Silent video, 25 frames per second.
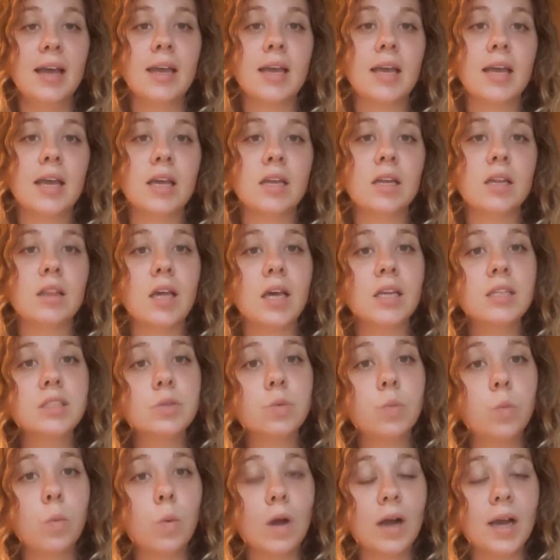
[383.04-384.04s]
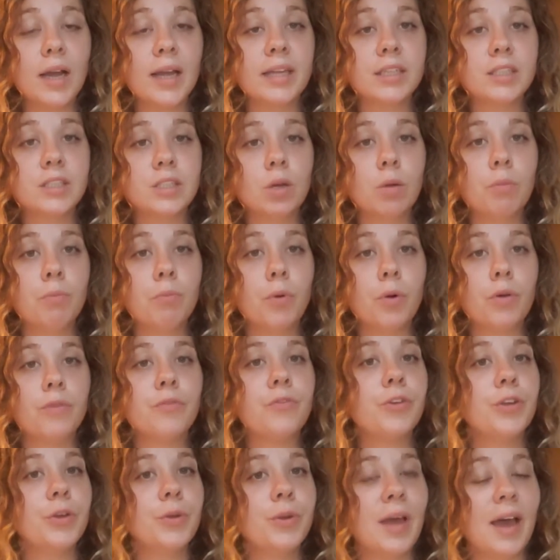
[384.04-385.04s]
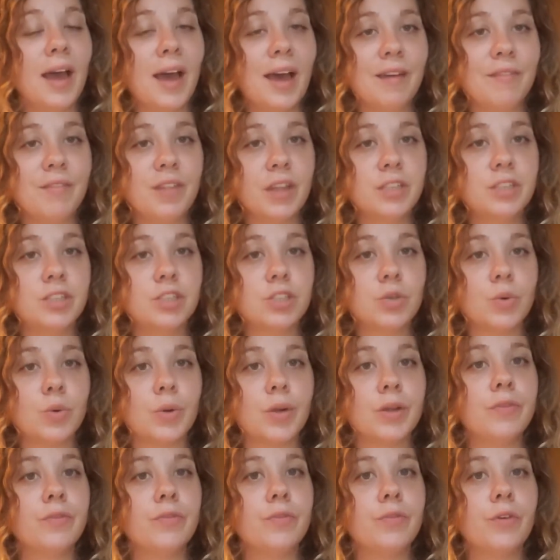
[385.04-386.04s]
And that's why it's so important for you to have that story,